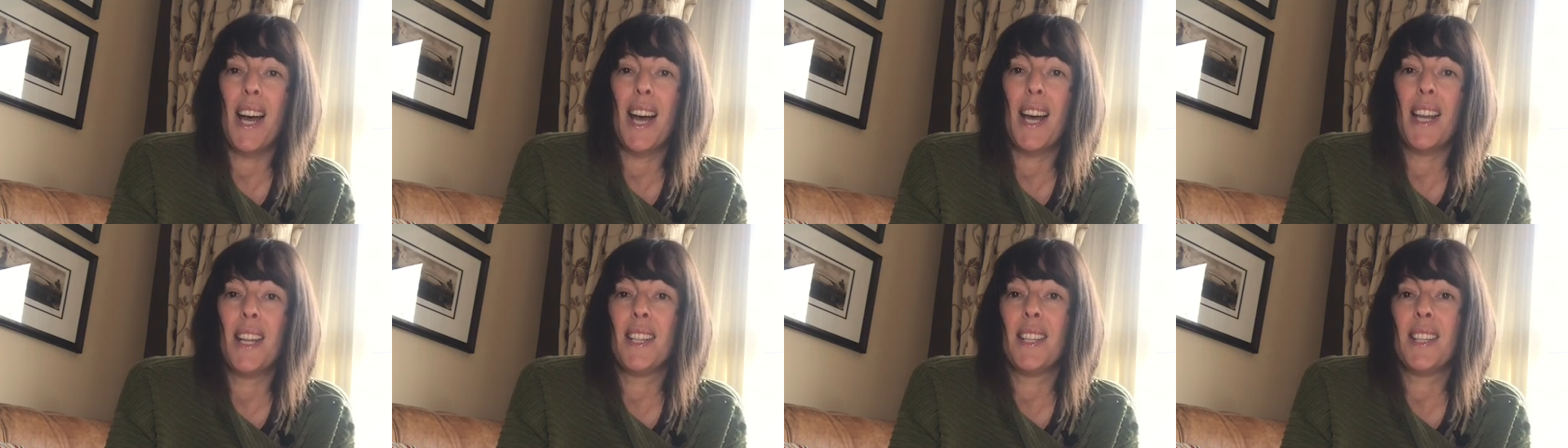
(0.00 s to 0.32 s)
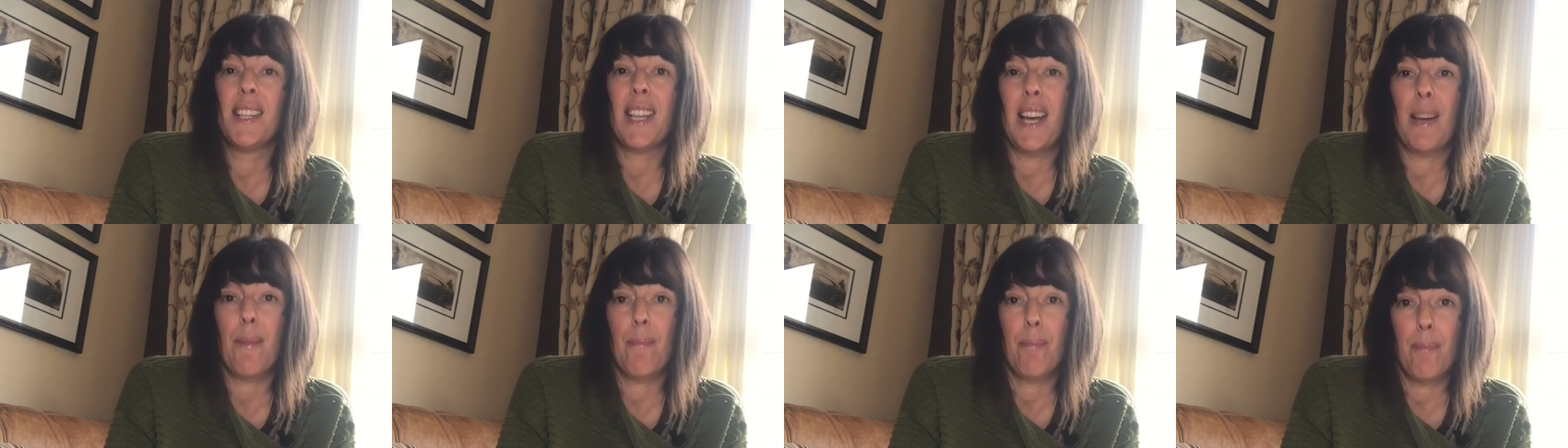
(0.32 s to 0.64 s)

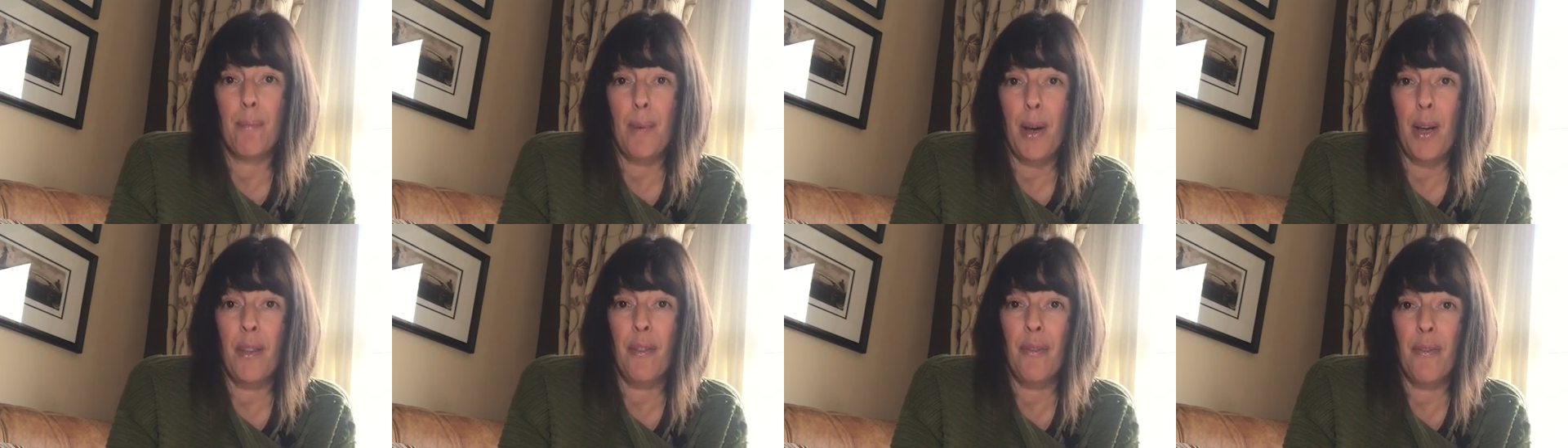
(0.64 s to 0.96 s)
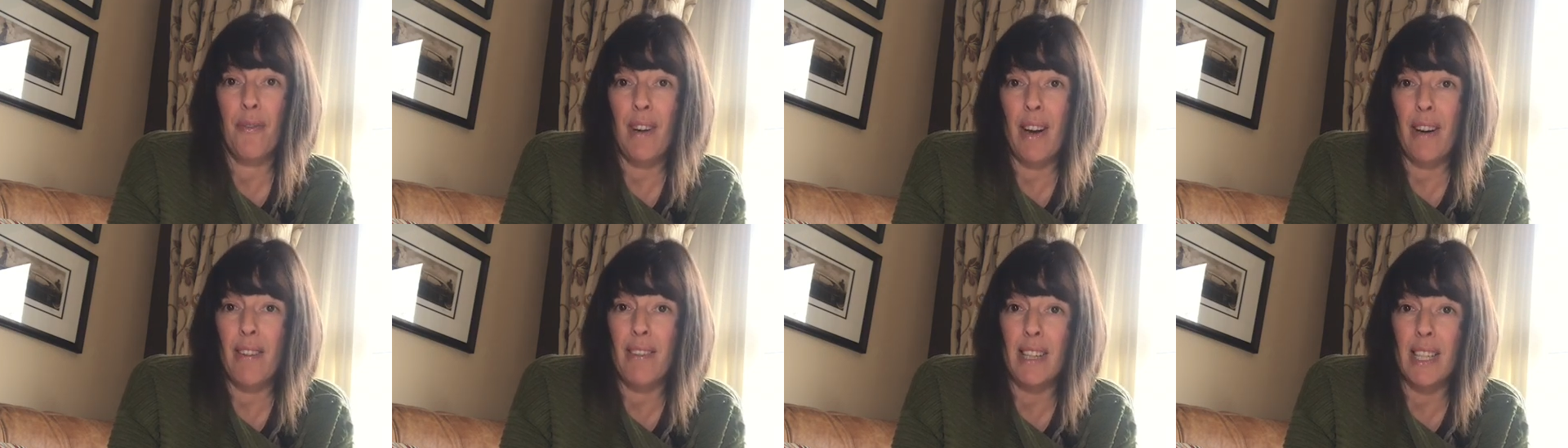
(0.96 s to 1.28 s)
and they're
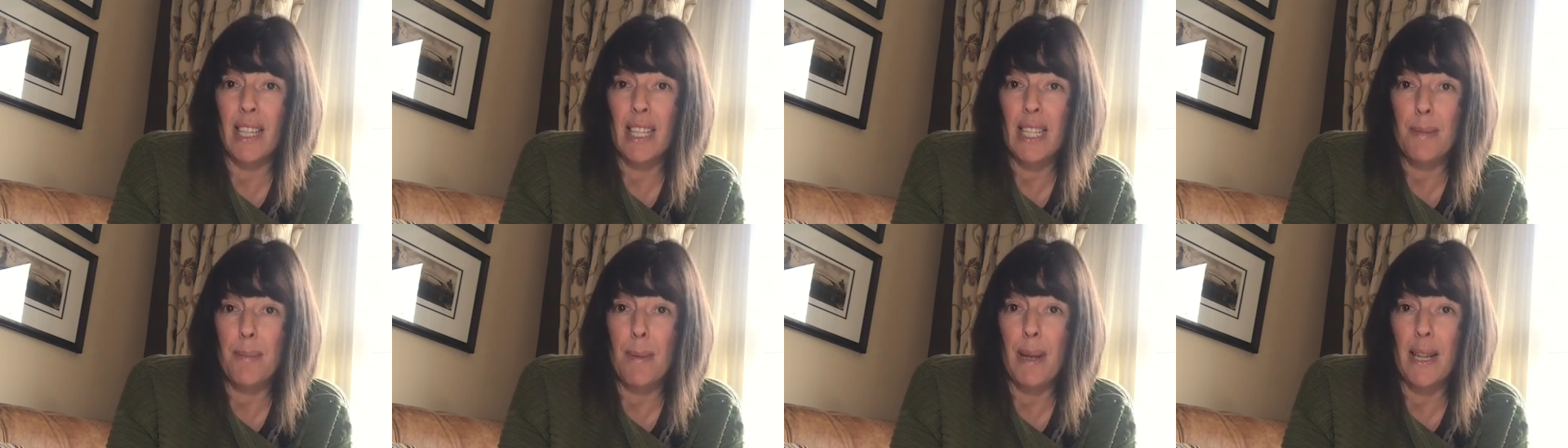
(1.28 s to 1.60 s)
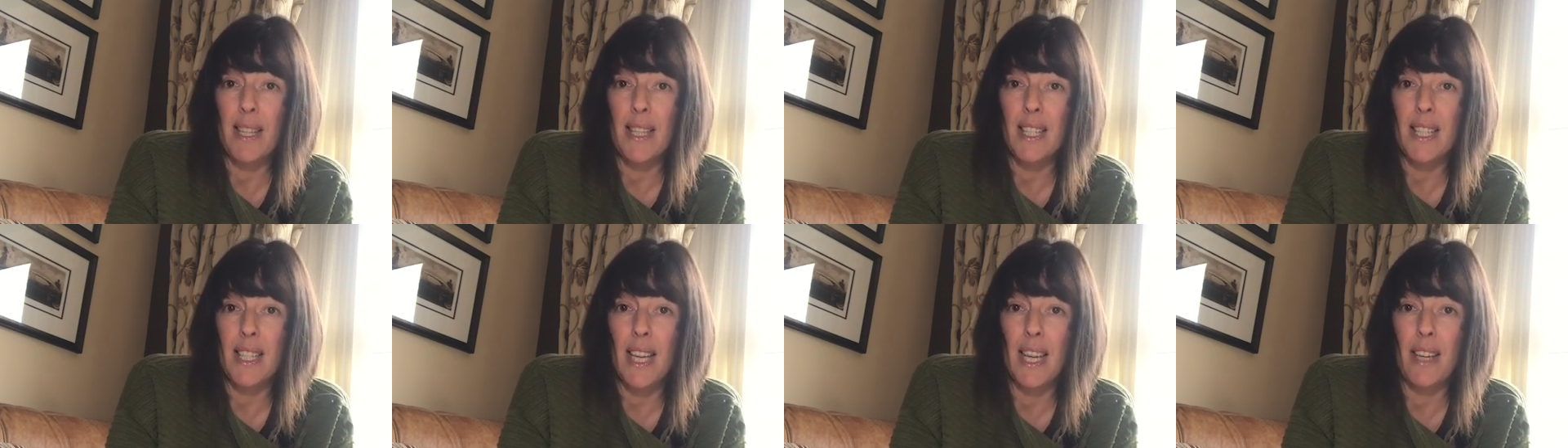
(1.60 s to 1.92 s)
both very
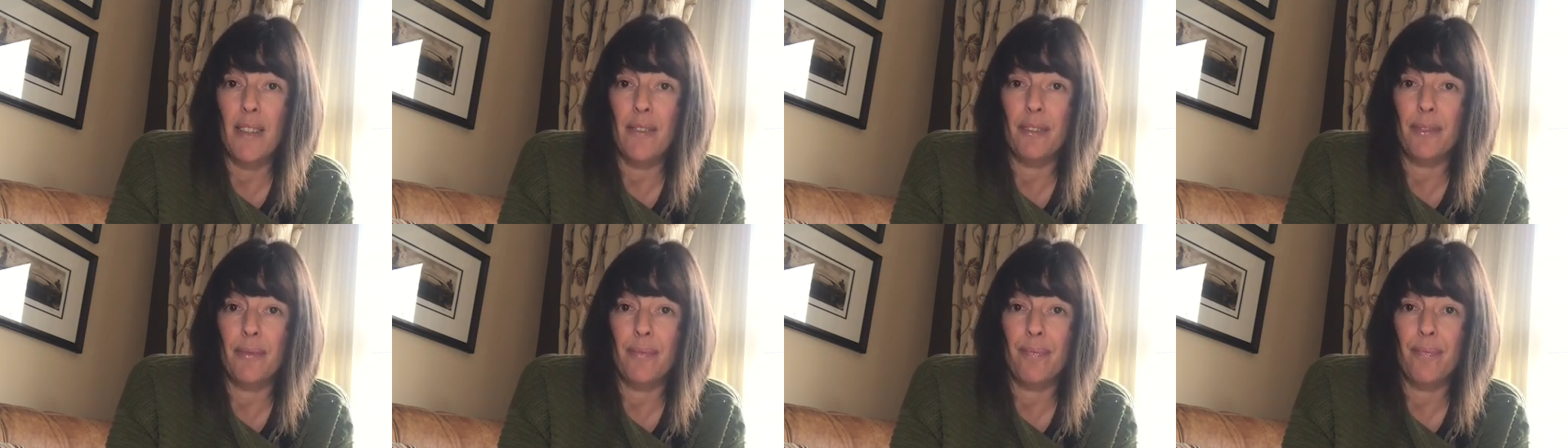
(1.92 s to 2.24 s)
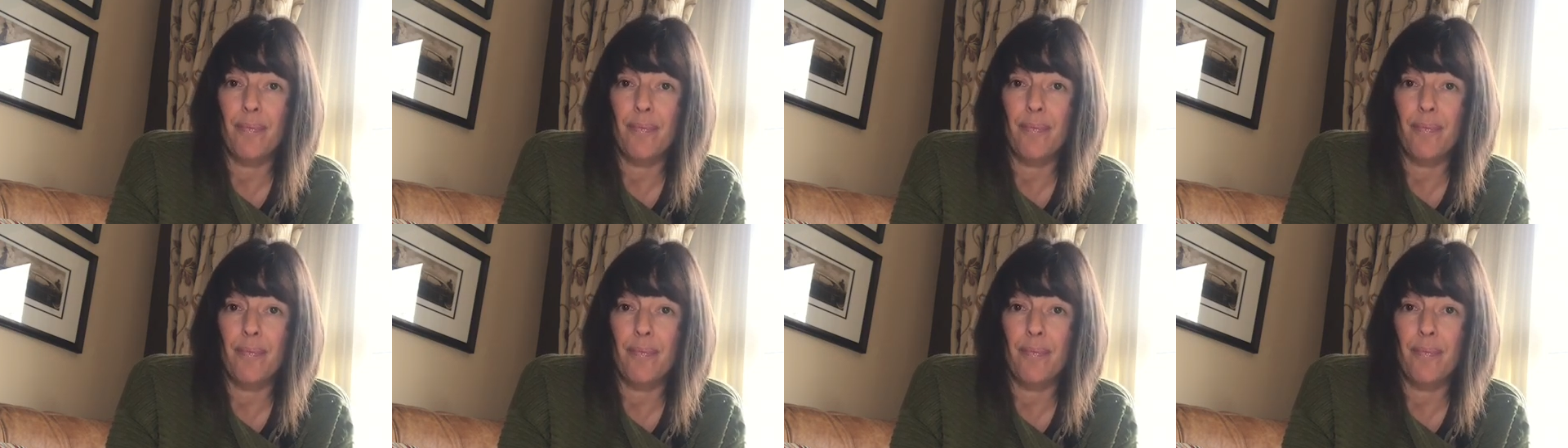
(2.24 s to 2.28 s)
expensive.